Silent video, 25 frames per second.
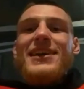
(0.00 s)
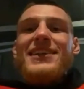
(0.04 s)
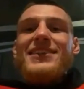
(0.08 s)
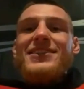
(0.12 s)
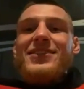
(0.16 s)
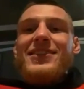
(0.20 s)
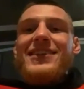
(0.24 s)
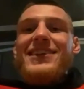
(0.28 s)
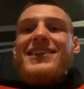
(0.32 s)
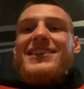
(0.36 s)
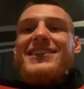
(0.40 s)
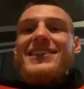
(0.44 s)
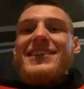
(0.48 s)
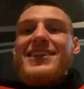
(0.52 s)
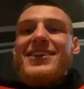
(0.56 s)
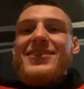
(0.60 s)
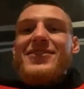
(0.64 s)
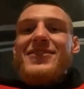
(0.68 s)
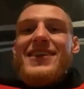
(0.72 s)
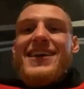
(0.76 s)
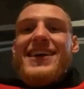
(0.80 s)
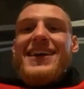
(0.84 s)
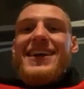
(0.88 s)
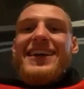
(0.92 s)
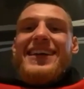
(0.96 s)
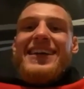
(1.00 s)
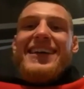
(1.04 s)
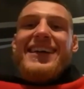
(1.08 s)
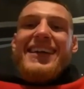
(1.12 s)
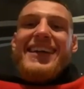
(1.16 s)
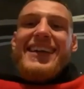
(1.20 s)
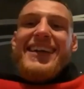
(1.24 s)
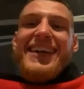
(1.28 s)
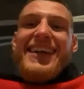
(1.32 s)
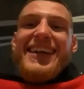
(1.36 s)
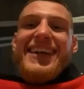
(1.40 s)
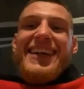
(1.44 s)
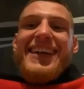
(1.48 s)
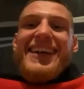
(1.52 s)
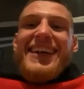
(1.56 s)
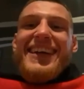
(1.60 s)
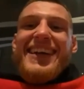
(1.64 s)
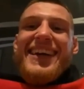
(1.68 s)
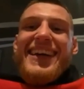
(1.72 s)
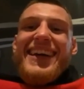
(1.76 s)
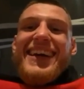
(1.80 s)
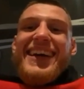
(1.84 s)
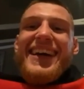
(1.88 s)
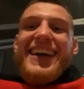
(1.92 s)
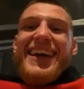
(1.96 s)
So there's two, yeah? I'll have
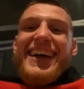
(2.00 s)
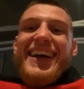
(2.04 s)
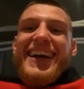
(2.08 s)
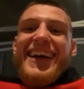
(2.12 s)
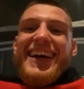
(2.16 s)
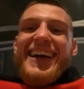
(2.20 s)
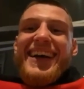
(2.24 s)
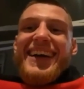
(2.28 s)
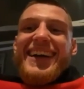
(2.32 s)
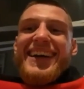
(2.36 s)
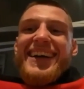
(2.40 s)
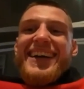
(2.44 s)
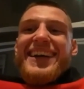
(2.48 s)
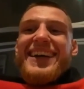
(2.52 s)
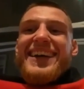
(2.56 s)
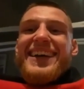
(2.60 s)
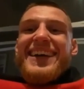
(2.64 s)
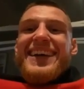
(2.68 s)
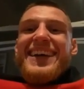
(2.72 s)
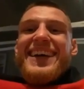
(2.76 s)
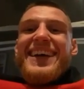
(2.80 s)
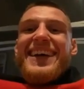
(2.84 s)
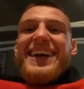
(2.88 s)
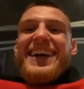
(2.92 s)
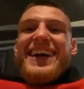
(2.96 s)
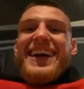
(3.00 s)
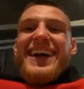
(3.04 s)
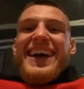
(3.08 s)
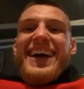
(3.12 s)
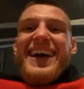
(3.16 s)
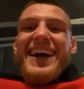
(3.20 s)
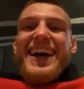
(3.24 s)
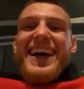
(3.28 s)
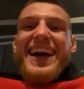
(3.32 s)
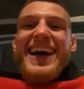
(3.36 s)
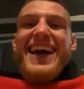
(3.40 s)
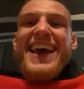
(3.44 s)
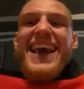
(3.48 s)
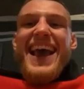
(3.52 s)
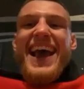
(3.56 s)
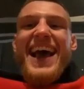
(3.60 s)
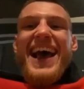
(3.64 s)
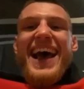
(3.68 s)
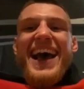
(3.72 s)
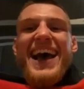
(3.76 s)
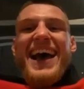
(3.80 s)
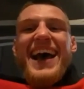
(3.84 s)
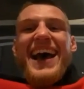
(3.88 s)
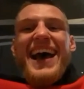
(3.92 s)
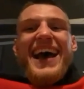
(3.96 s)
two. I'll take yours as well. Of course.
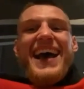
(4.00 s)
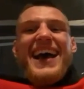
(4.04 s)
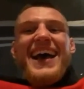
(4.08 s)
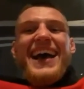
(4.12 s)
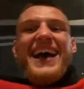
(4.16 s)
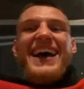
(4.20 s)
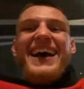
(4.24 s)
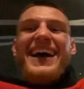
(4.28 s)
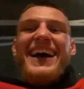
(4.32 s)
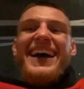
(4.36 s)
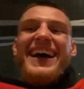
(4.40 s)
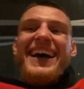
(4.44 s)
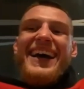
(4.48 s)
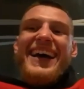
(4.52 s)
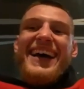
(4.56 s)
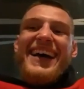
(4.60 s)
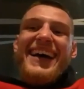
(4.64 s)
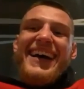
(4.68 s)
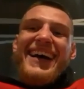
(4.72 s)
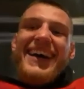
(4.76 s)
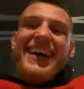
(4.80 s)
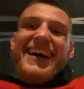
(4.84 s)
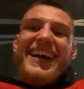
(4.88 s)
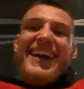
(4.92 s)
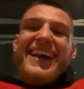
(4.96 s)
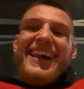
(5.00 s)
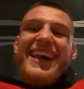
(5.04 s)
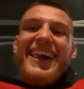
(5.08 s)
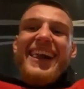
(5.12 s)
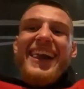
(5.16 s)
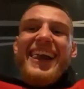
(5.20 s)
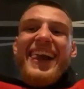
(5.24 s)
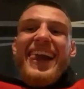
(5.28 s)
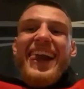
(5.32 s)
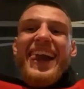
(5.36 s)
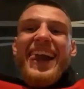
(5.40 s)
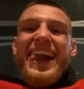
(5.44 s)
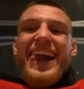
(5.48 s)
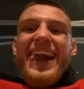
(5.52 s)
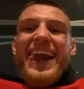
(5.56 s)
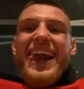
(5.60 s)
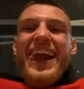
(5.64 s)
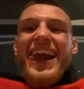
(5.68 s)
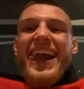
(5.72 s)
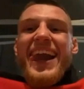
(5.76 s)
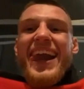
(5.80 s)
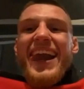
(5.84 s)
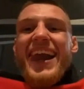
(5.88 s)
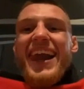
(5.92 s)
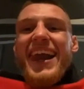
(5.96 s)
You guys, you stay training, you stay
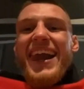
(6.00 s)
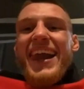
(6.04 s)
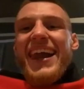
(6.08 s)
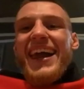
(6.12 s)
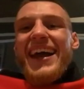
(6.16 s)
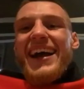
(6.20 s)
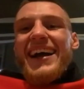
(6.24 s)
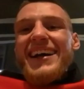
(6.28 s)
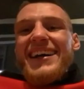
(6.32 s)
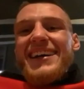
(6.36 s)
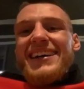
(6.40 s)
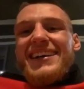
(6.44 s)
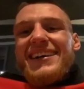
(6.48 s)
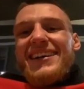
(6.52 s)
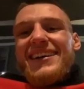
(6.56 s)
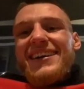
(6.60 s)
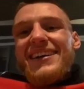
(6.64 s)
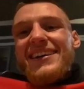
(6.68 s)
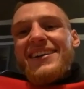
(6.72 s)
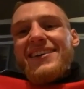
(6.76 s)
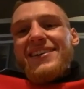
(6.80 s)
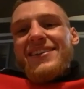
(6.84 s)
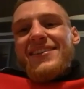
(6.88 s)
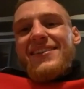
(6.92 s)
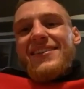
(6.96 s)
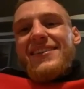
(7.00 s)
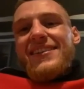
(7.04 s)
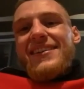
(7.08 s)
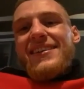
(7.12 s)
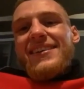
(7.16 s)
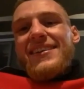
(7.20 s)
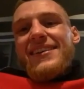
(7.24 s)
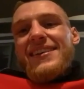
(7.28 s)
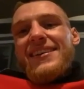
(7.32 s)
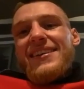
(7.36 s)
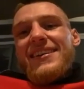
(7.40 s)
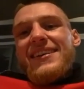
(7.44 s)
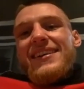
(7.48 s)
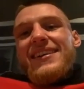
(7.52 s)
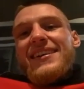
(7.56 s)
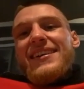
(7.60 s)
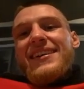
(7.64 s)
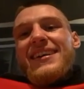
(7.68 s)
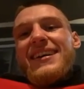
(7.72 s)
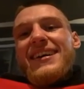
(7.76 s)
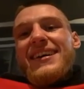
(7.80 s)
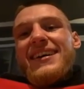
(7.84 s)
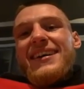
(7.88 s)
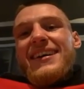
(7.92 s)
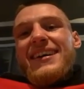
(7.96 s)
fit. And uh, listen, good luck for twenty
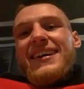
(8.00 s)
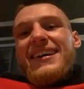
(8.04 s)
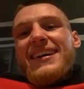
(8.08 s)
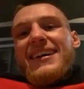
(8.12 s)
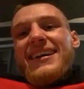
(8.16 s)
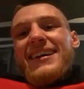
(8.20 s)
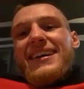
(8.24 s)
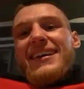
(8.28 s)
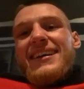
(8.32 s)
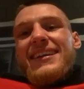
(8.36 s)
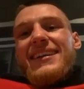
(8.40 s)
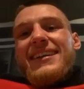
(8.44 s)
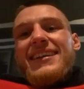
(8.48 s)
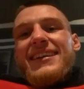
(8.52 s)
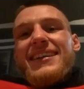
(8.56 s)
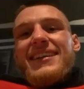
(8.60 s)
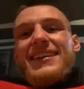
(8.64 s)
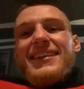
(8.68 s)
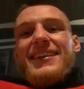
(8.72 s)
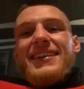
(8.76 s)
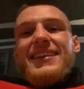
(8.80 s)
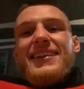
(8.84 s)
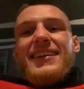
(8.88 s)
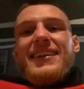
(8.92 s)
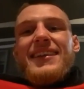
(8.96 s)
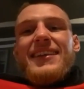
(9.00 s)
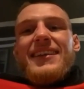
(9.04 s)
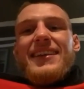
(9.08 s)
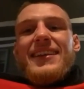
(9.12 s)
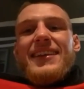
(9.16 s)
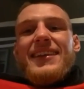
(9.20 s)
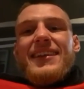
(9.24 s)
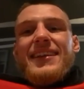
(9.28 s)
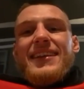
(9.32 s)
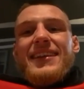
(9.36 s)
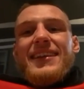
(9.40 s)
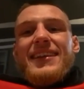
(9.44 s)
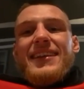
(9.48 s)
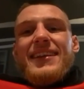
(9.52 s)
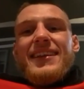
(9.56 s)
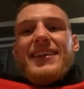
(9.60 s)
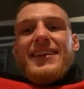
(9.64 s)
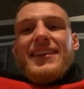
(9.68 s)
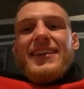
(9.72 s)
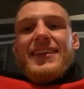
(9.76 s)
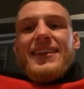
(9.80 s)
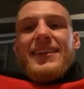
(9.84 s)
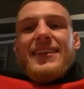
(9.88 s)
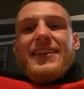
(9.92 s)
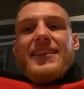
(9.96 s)
twenty-two, and hopefully I'll catch up with you soon, brother.
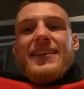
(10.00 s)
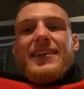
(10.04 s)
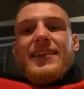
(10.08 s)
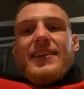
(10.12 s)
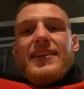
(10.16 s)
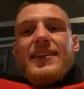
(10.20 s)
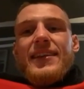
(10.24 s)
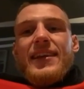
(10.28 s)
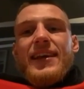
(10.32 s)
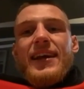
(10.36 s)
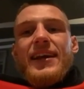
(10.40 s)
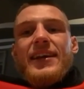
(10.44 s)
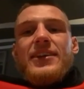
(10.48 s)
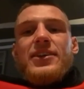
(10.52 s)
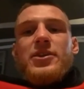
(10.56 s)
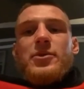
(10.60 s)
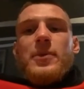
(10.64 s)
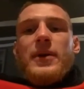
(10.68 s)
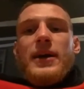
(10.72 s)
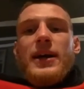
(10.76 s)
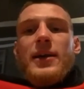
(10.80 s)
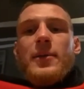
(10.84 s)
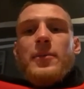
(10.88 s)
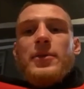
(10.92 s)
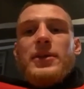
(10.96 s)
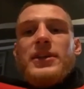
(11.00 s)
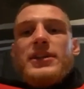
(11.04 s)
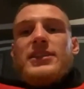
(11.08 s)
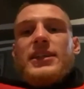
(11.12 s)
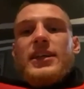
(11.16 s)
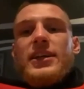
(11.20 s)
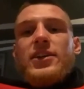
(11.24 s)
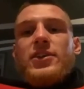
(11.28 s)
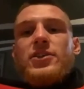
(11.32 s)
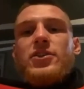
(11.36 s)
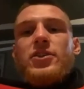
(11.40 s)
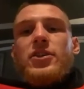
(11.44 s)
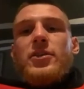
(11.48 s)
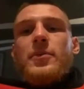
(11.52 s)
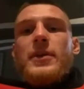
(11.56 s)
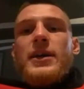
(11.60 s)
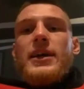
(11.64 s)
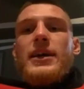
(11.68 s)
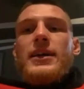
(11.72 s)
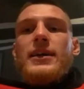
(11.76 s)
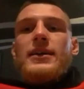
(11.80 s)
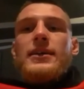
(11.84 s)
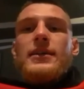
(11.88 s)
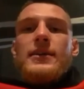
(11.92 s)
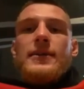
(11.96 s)
Thank you, pal. Appreciate your time, yeah?
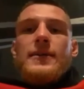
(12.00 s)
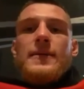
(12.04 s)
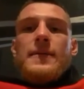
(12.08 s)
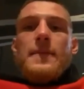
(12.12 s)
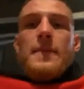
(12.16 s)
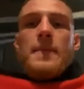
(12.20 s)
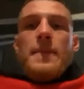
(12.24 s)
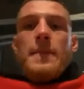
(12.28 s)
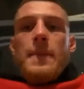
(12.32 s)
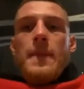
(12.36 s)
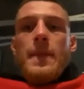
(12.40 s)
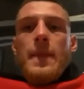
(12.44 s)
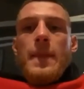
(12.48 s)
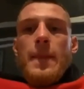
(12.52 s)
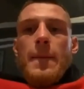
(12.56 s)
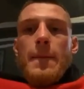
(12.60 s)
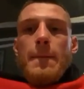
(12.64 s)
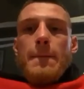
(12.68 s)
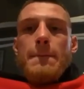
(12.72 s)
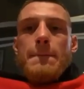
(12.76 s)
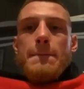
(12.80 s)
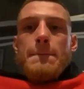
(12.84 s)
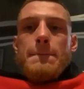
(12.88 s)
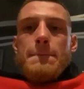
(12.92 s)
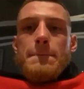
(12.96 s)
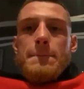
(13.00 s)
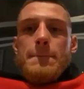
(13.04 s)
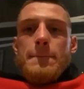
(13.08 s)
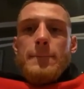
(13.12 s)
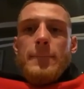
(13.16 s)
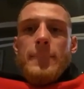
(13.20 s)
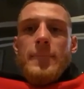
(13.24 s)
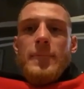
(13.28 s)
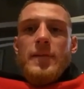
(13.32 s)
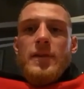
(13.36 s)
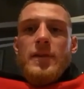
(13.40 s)
Man, cheers, Gary. Bye now.